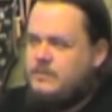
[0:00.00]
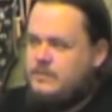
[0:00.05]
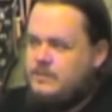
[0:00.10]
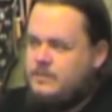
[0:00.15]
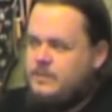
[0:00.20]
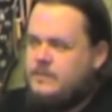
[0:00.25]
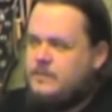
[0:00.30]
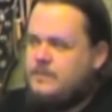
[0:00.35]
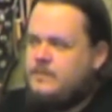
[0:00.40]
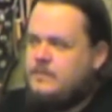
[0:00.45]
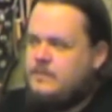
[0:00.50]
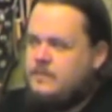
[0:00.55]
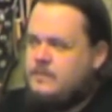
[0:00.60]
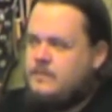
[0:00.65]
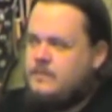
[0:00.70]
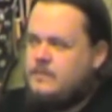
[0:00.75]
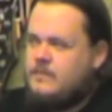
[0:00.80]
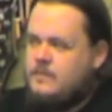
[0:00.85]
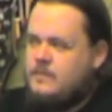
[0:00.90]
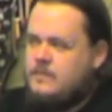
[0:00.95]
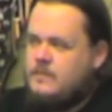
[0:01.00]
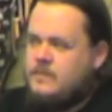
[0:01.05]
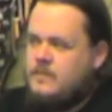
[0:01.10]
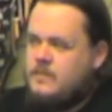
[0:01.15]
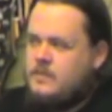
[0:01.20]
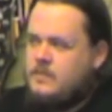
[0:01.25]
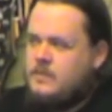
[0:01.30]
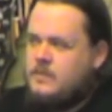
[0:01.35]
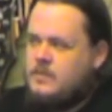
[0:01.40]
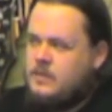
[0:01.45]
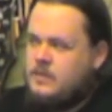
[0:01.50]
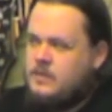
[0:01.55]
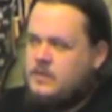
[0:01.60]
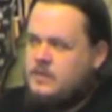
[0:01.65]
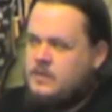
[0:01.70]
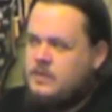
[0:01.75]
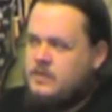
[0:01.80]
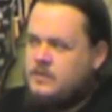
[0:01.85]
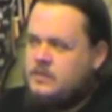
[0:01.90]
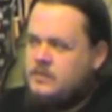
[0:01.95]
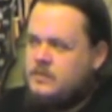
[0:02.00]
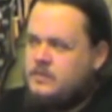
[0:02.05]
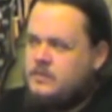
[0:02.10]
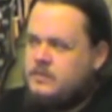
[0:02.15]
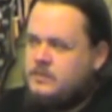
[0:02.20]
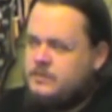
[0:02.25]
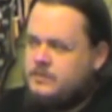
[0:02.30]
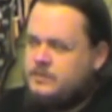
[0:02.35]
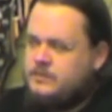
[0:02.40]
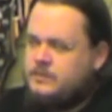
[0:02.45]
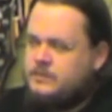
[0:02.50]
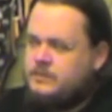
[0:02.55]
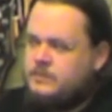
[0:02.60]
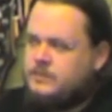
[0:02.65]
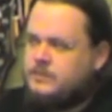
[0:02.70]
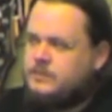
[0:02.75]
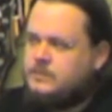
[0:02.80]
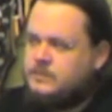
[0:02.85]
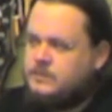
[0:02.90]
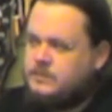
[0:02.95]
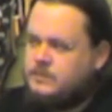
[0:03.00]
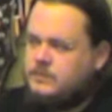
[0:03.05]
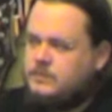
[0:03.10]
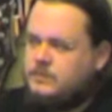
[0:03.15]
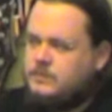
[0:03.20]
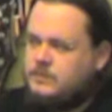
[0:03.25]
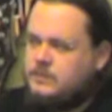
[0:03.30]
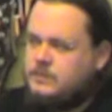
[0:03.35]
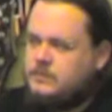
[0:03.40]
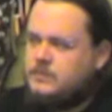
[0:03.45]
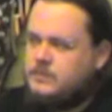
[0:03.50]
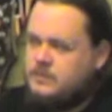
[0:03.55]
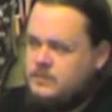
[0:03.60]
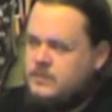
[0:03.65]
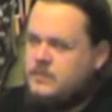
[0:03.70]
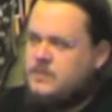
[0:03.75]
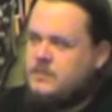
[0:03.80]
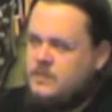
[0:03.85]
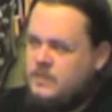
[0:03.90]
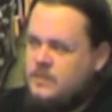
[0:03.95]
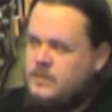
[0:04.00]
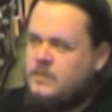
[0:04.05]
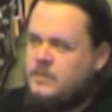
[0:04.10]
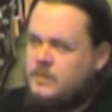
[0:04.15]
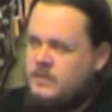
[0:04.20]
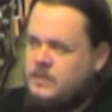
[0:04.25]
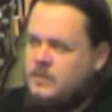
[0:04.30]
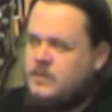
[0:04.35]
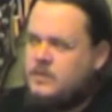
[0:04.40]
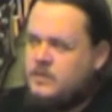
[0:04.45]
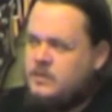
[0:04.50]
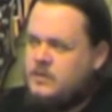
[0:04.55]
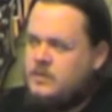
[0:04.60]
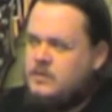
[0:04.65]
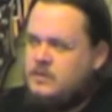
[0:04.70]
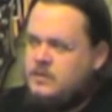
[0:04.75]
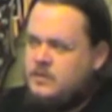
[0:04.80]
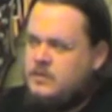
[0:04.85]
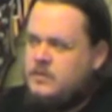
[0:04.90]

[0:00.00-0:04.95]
No words are spoken by the person on screen.